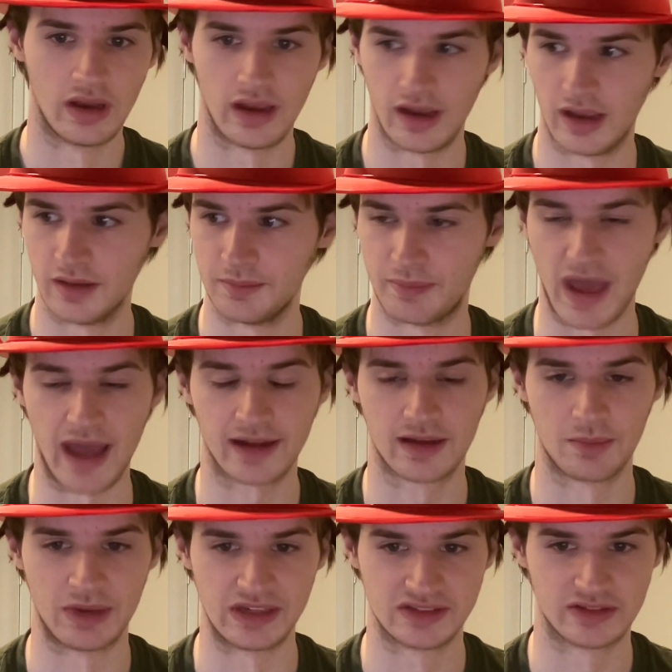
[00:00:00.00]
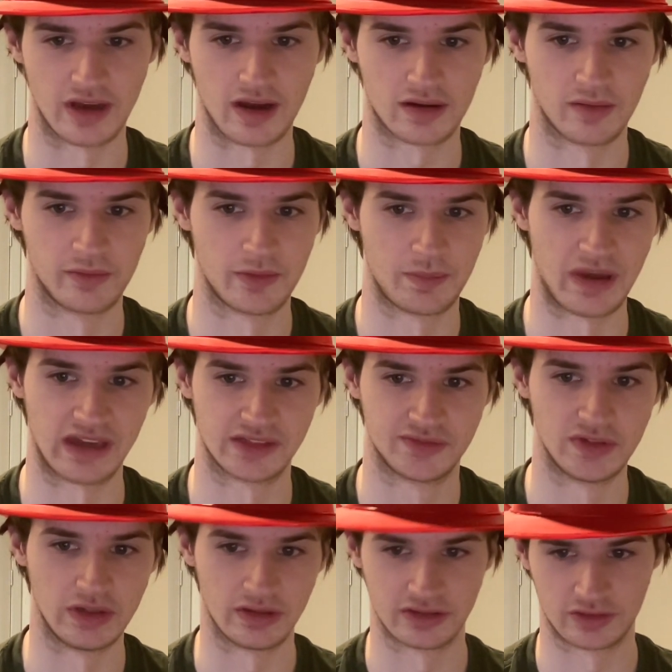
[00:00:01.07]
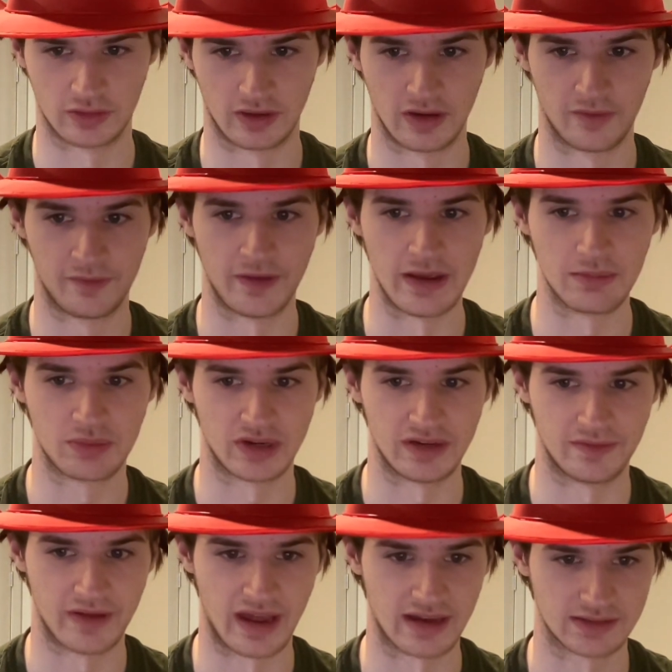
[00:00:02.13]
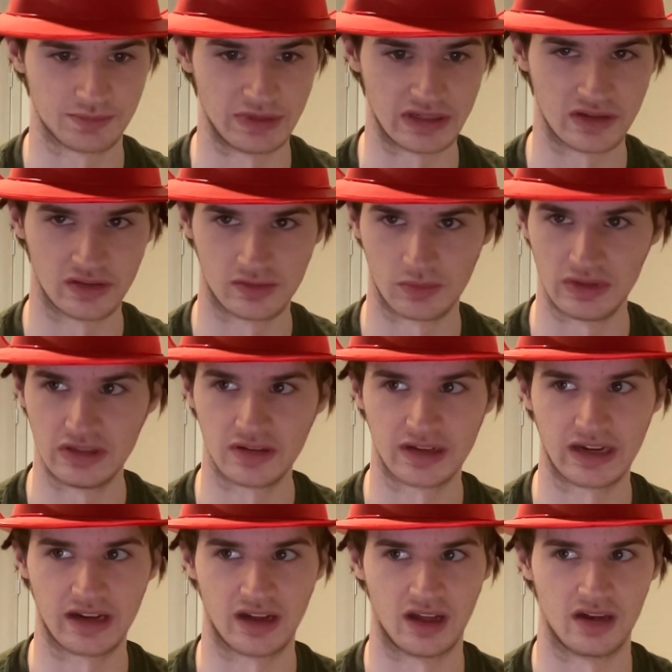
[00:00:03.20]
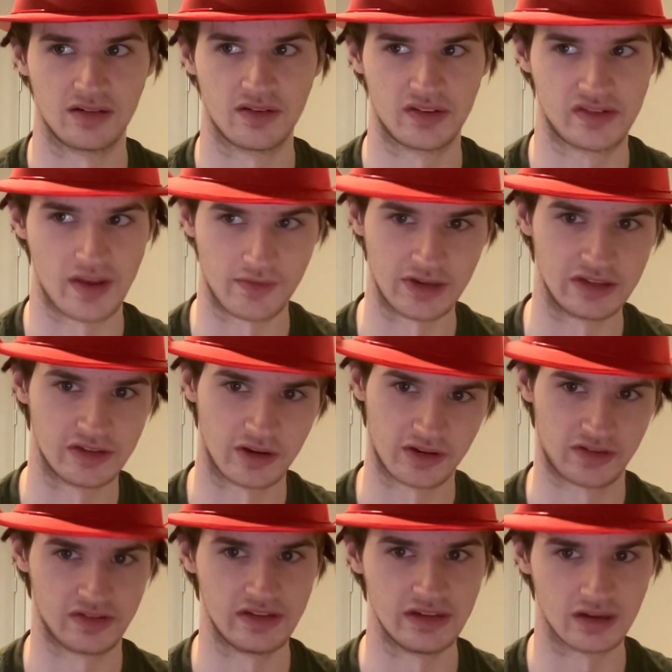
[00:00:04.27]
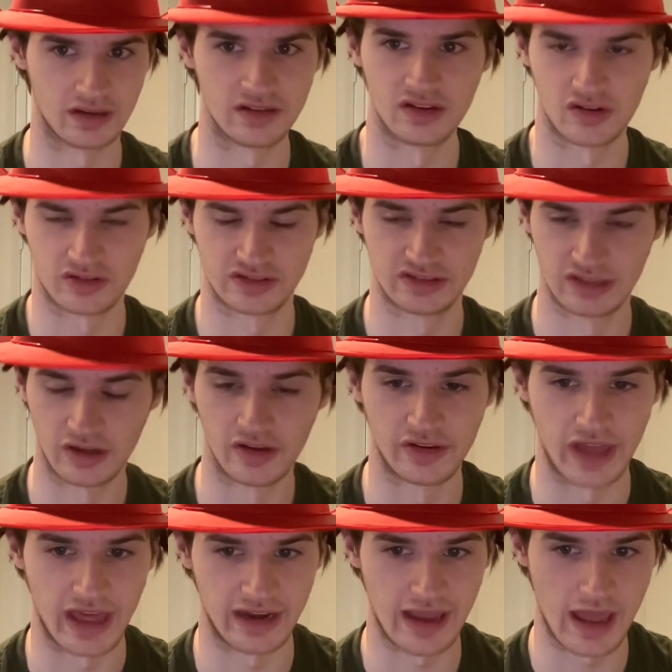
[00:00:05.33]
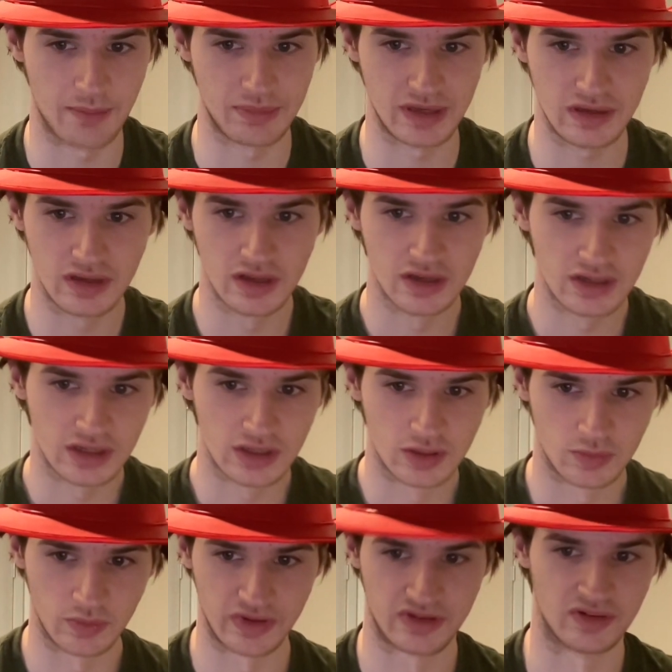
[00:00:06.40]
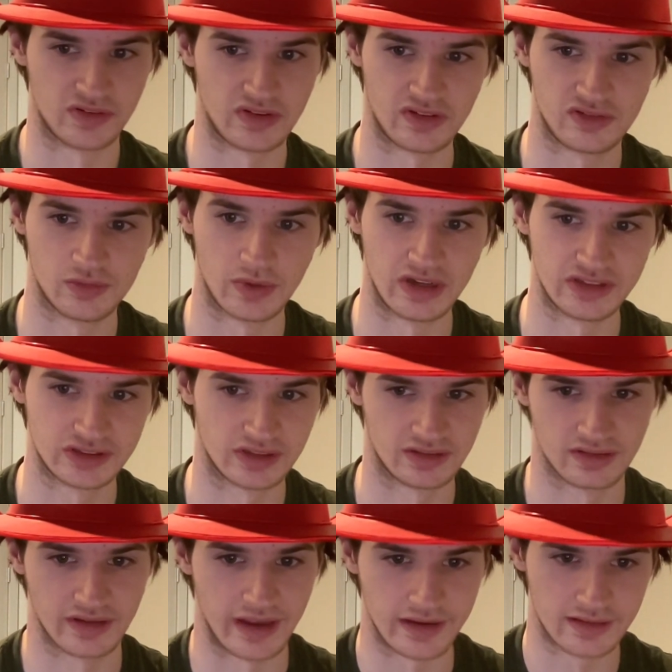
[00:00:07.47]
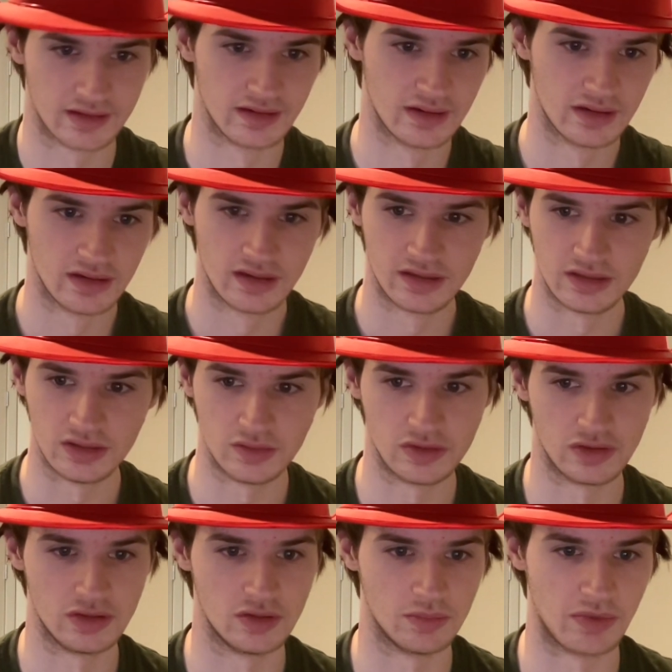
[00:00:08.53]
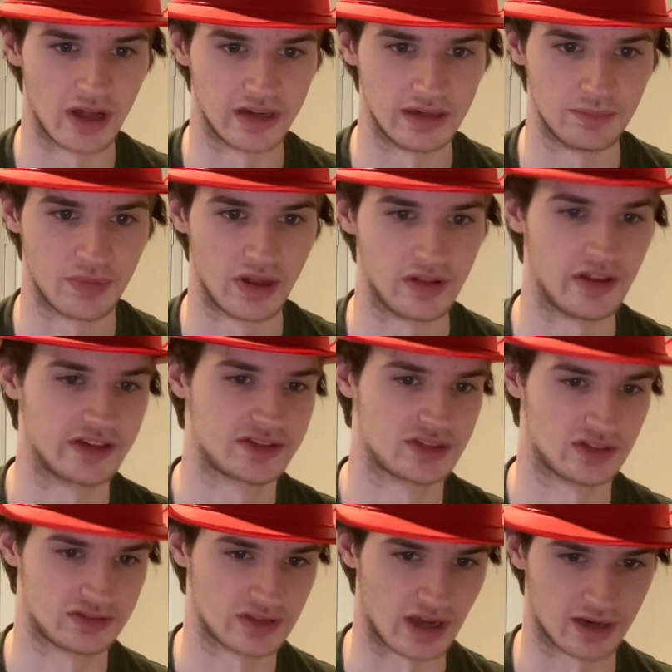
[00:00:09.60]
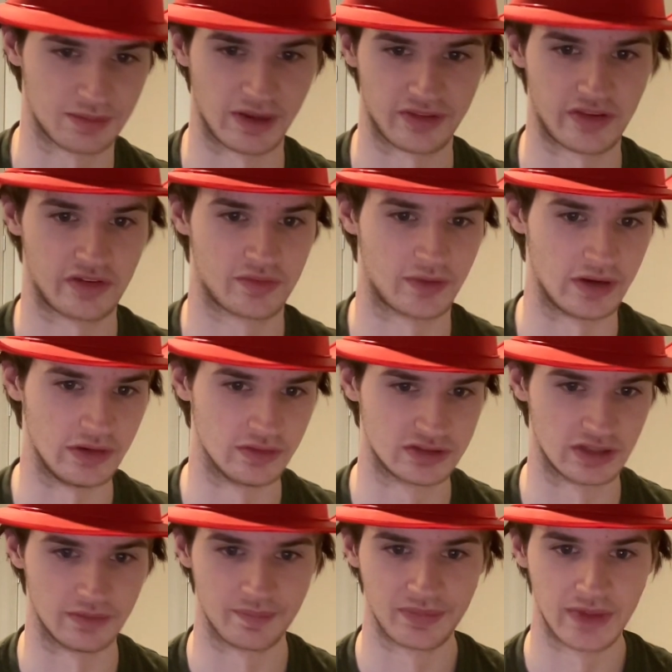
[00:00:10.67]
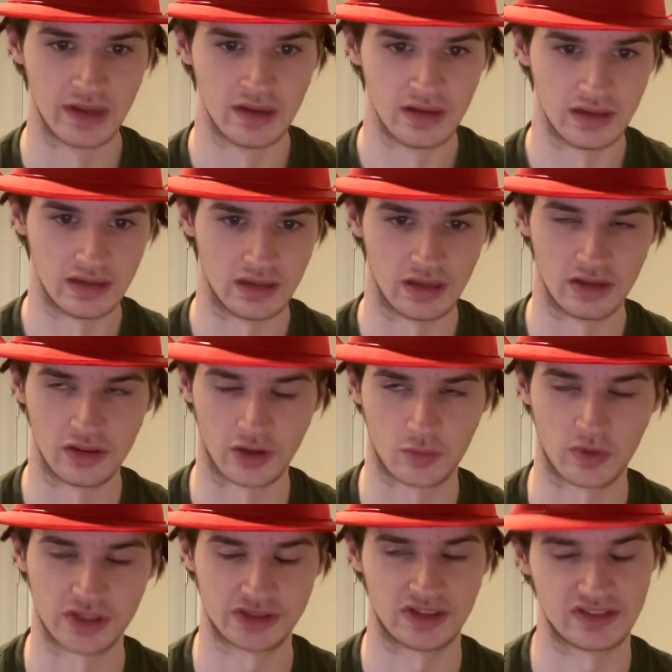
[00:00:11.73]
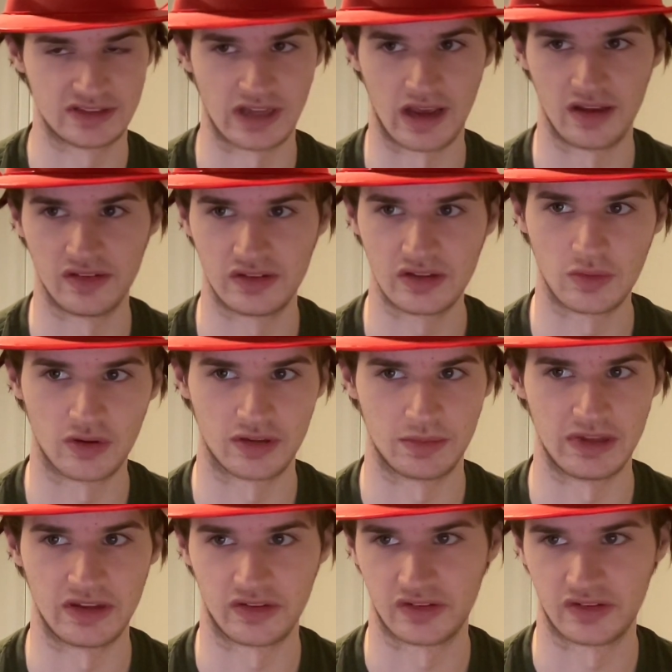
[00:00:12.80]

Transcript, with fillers: and back up his talk over the past few years, or he'll fade pretty fast. Because when you're getting 170 targets a year and you're still not happy with your situation, like you do you, buddy. But let's just talk about this for Houston. The question is not is he going to be the